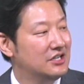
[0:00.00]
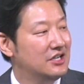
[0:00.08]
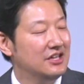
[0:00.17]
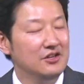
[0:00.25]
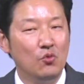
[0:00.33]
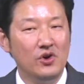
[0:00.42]

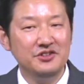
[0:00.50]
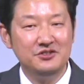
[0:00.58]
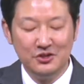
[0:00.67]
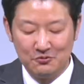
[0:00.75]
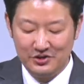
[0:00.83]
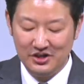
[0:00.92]
And then once
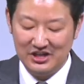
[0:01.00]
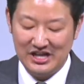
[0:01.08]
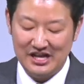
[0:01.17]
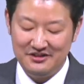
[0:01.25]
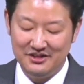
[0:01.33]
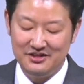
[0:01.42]
you
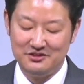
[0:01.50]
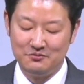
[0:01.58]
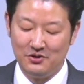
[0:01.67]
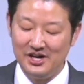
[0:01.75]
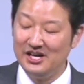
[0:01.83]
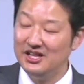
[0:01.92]
realize it, it's
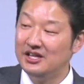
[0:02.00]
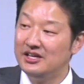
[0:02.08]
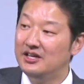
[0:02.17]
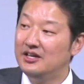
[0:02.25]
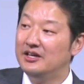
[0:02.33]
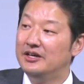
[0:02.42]
what?
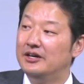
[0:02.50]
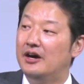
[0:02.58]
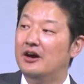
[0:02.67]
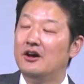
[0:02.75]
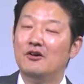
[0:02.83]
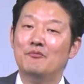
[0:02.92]

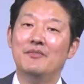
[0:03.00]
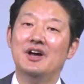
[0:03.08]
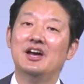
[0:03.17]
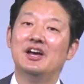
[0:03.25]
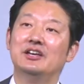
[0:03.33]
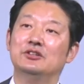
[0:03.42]
Oh,
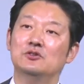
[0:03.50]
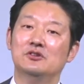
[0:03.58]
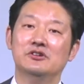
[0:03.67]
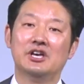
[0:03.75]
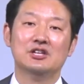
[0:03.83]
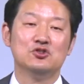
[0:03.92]
man, you
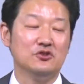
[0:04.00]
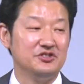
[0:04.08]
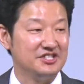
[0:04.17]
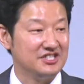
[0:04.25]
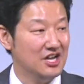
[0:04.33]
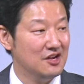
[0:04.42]
look at your
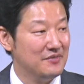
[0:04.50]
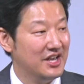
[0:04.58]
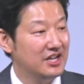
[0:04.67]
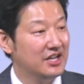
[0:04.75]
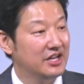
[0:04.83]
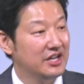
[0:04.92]

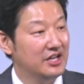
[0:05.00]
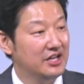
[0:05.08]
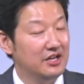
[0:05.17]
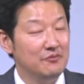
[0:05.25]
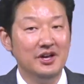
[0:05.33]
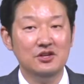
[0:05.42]
stomach.
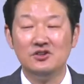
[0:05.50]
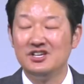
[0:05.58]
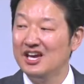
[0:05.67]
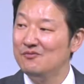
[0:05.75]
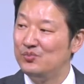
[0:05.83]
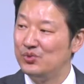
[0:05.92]
Man, you
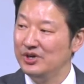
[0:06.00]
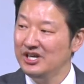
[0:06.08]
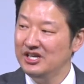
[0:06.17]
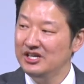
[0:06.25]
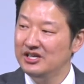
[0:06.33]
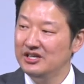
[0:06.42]
can't
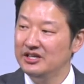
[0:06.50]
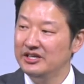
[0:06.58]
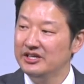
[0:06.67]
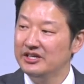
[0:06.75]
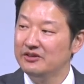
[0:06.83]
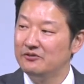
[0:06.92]
breathe,
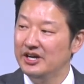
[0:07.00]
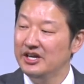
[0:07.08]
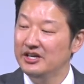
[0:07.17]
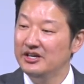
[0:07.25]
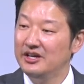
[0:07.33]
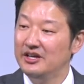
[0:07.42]

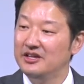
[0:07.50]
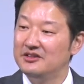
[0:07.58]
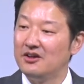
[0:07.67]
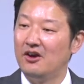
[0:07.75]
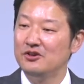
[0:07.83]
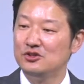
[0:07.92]
right? It's
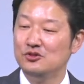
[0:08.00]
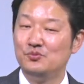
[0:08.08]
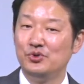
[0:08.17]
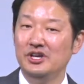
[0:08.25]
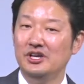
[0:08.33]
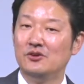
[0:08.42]
hard to
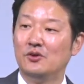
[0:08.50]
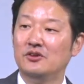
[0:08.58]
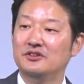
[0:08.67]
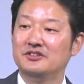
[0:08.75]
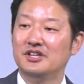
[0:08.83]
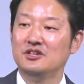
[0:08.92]
breathe, or
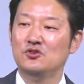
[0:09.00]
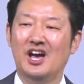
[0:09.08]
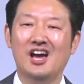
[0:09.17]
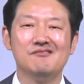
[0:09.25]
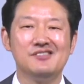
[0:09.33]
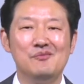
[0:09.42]
it's like you
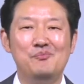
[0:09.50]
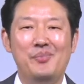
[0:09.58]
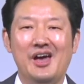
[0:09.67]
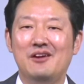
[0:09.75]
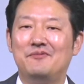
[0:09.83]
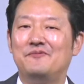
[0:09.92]
have that
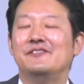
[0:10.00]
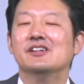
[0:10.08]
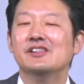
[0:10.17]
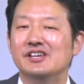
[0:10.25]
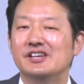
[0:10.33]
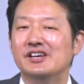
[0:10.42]
bad
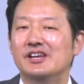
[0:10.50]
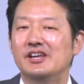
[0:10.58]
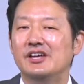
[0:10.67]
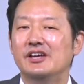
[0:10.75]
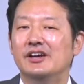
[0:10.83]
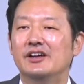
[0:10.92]
feeling.
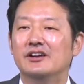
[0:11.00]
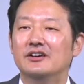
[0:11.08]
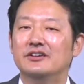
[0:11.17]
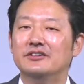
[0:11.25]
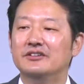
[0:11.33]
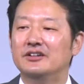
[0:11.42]
You
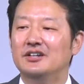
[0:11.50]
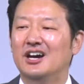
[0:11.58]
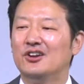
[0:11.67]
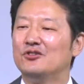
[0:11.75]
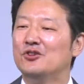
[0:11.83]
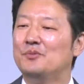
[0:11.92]
know? Yes. I
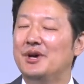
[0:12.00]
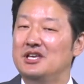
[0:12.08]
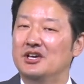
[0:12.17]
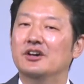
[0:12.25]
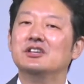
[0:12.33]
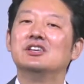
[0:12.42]
don't know about
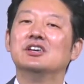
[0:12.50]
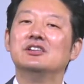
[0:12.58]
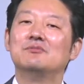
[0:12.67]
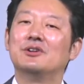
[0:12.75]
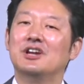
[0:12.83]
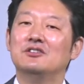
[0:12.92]
young
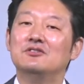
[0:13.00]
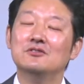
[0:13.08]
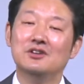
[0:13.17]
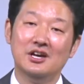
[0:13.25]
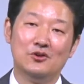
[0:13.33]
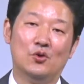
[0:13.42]
kids, but as you
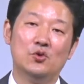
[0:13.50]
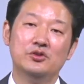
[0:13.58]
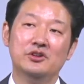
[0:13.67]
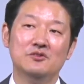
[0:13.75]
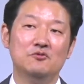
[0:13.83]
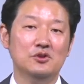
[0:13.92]
get
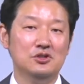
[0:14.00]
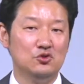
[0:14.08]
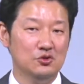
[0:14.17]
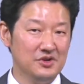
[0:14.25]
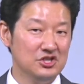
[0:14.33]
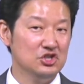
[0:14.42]
older, if you eat
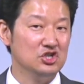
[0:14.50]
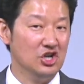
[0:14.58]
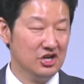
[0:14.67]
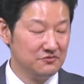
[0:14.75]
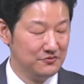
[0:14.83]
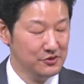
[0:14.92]
too much
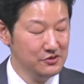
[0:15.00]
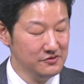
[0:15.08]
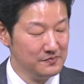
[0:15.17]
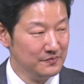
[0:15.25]
junk food,